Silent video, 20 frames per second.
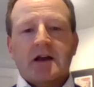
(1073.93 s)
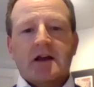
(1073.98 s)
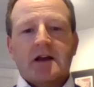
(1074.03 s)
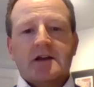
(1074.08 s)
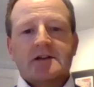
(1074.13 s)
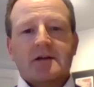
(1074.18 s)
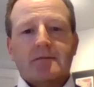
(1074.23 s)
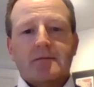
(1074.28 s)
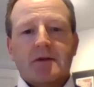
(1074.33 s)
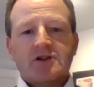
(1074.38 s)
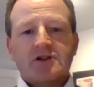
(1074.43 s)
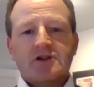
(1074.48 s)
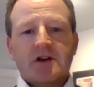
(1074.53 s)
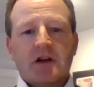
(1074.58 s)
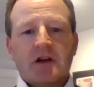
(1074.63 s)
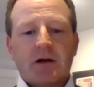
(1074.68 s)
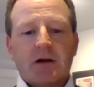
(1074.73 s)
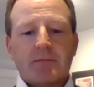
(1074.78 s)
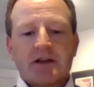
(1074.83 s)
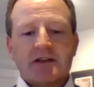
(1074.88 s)
as I mentioned
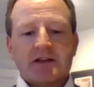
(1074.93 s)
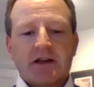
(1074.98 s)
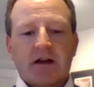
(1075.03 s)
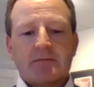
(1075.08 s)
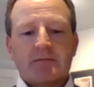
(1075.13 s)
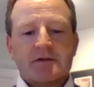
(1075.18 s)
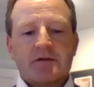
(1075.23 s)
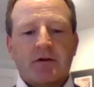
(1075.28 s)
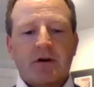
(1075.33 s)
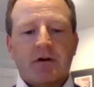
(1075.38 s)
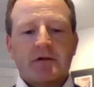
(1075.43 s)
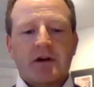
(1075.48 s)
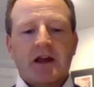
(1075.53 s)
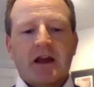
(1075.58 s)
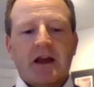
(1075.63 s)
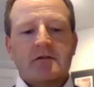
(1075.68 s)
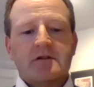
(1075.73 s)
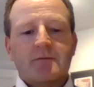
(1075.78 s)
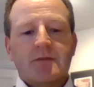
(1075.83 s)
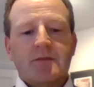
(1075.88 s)
a couple of times around
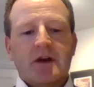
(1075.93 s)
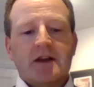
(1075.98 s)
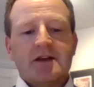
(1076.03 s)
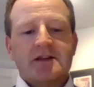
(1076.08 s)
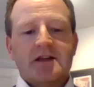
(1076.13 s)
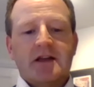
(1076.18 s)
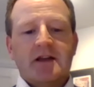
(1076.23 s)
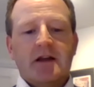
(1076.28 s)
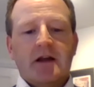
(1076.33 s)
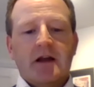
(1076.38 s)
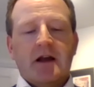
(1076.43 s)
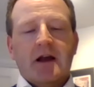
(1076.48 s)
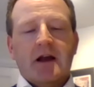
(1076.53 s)
accountability.